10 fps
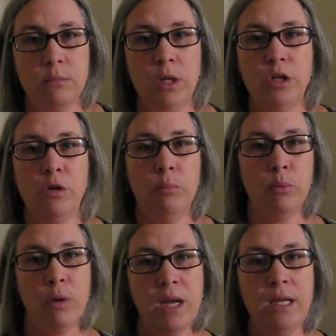and you're
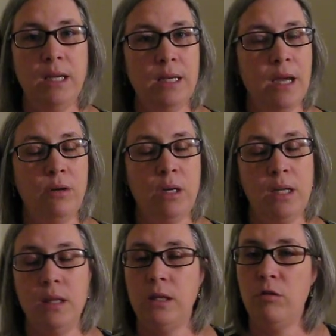breaking down
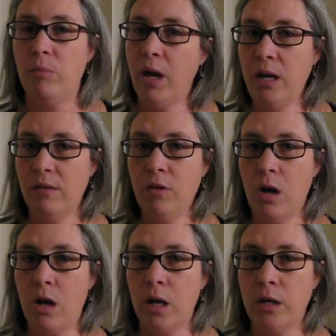anything you might have
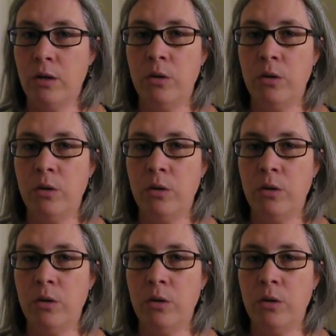caught,